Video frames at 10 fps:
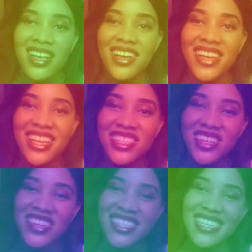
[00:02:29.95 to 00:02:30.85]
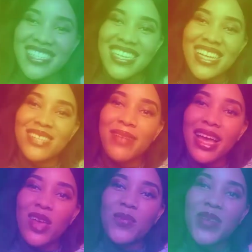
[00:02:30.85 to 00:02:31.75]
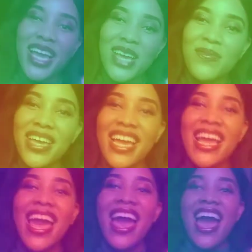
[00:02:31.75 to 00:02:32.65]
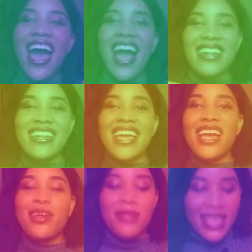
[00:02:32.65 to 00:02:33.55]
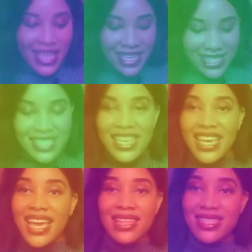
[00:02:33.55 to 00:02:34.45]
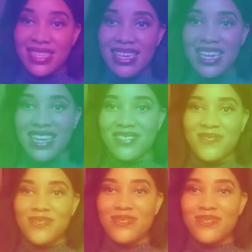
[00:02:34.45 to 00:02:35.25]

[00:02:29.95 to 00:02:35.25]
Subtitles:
Okay, so this is my baby. Her name is Kitty.